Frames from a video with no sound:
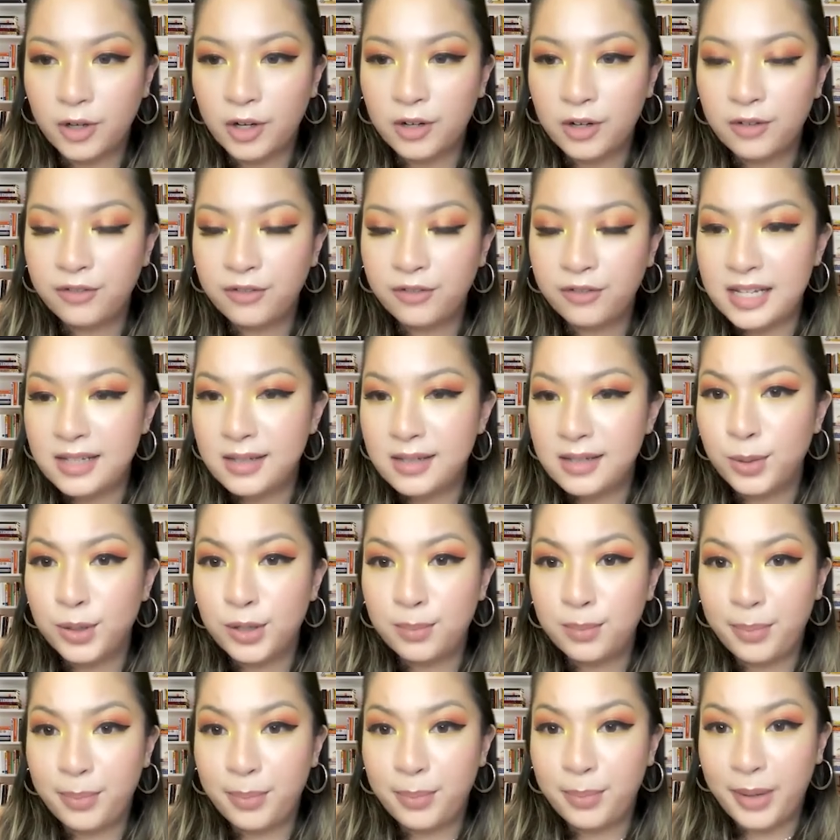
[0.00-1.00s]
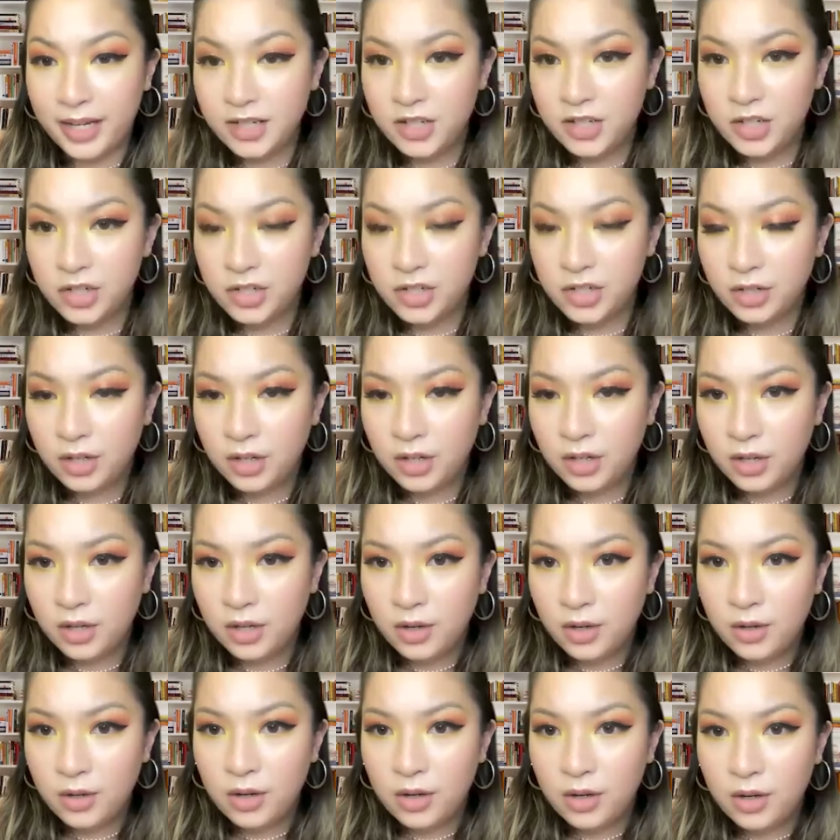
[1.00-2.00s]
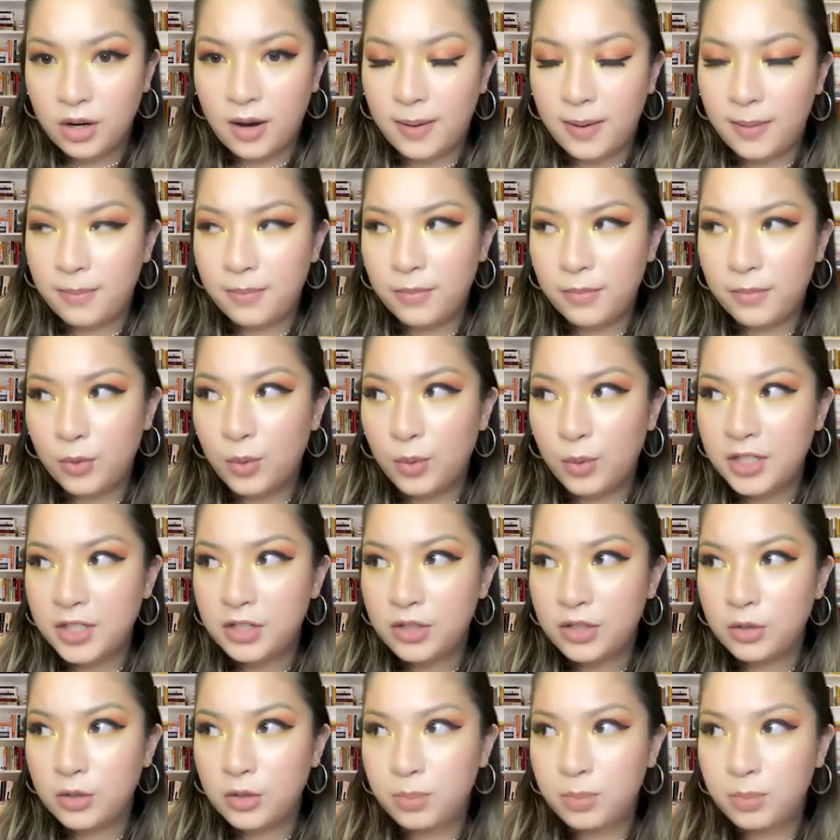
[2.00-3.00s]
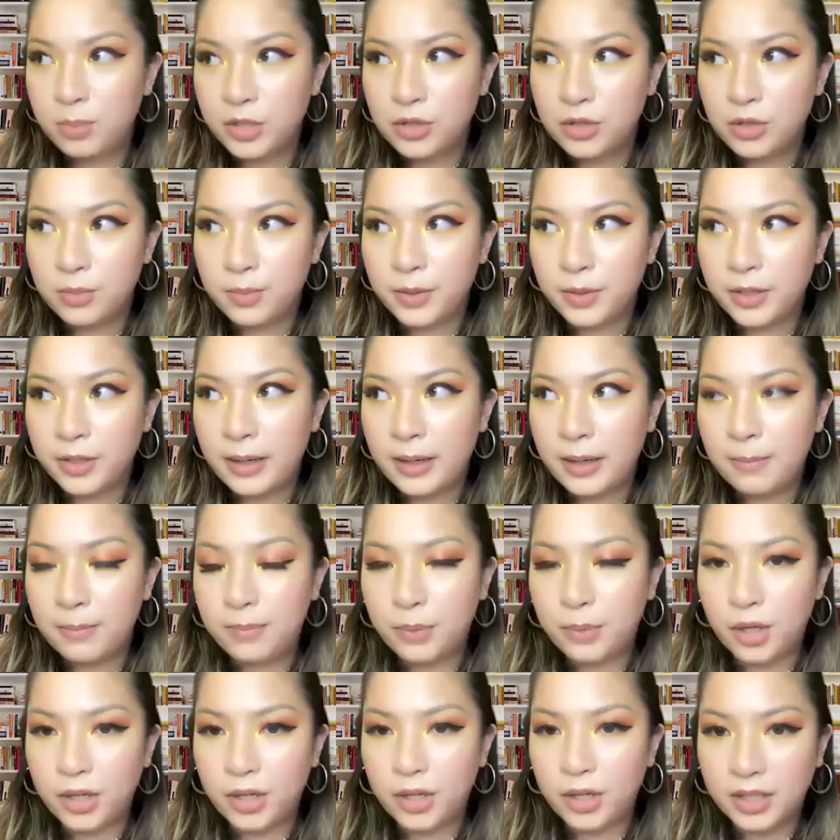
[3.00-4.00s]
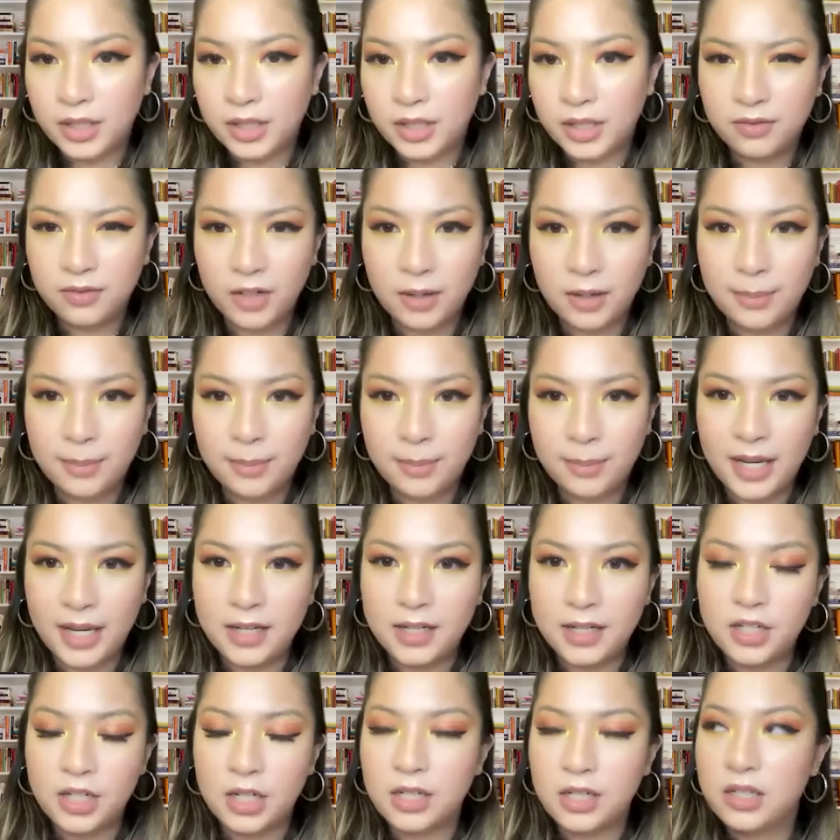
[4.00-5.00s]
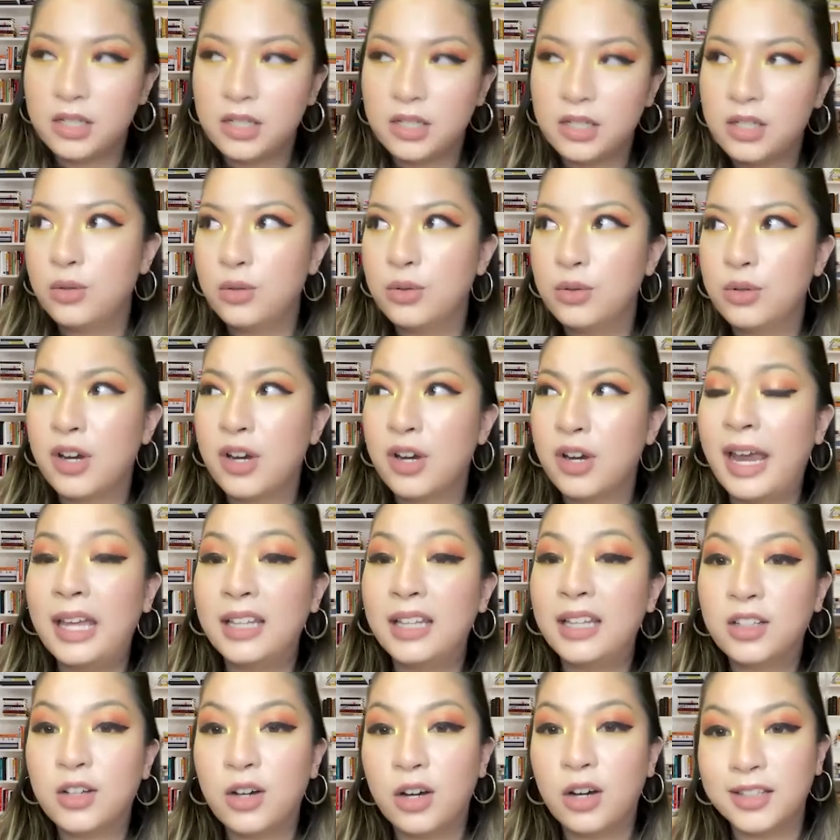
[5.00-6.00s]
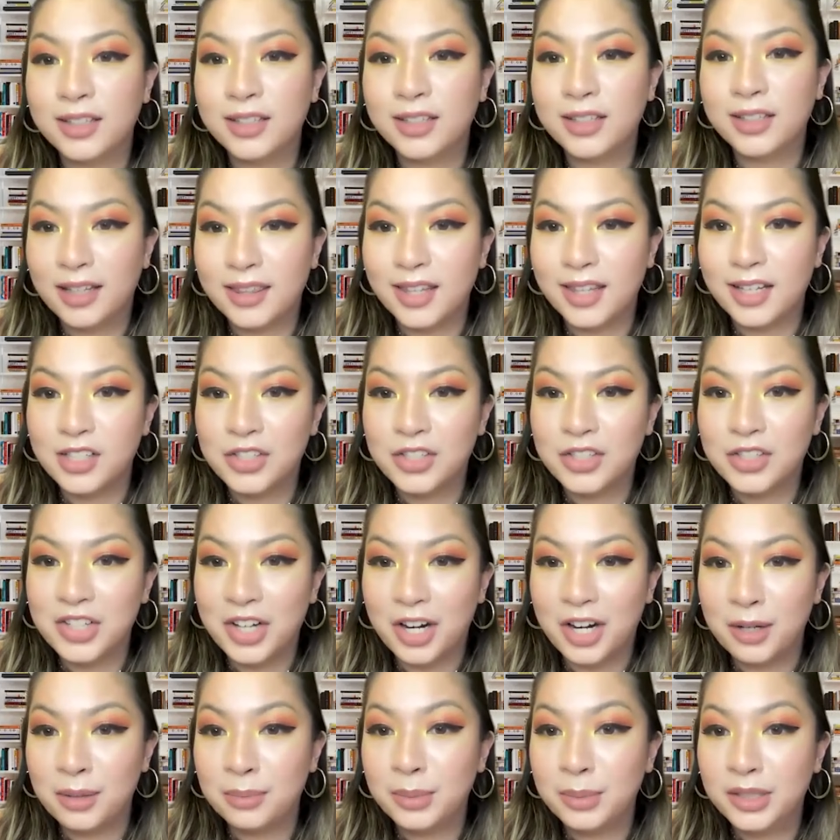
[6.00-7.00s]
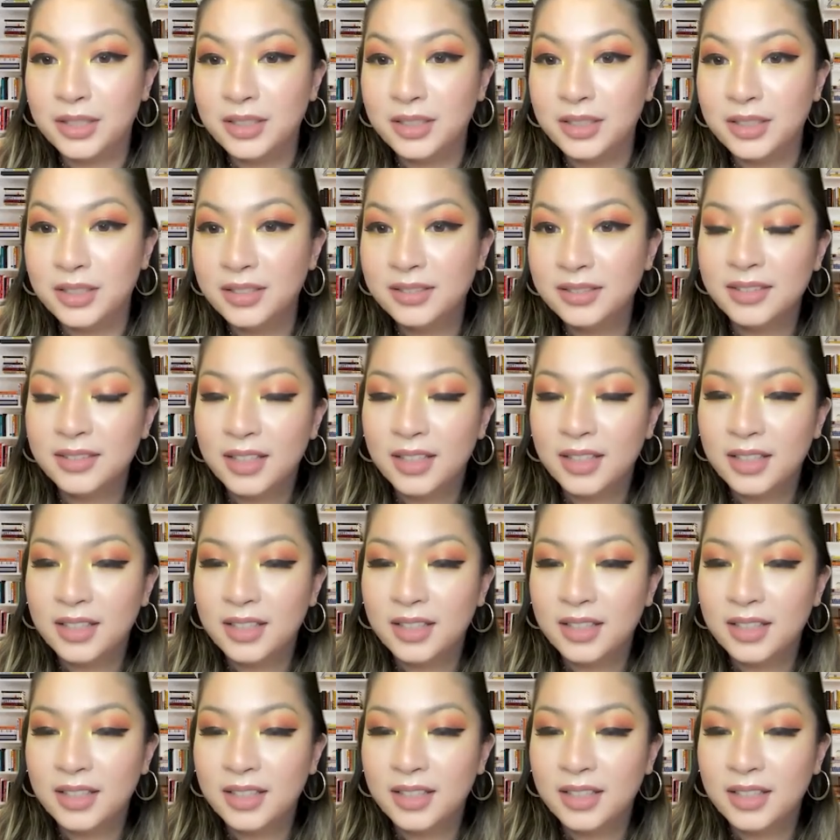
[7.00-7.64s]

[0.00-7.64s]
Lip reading: For Facebook page, what's super, super important for a page is to create content that's shareable,